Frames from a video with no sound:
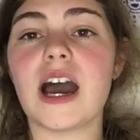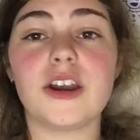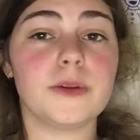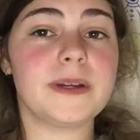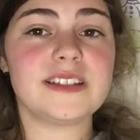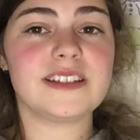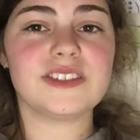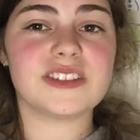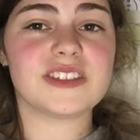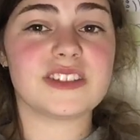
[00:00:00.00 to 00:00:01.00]
I hope I
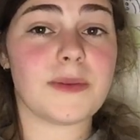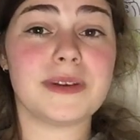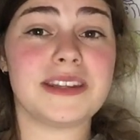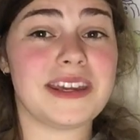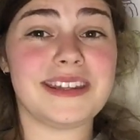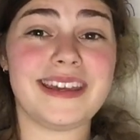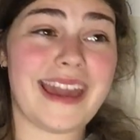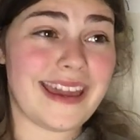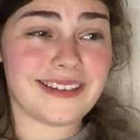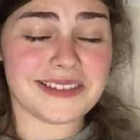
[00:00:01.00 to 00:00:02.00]
didn't just summon any
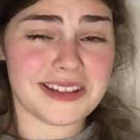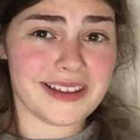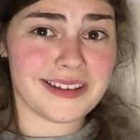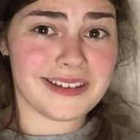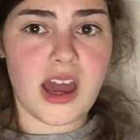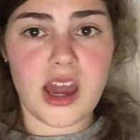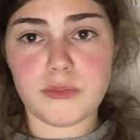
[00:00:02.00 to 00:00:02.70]
gangs there.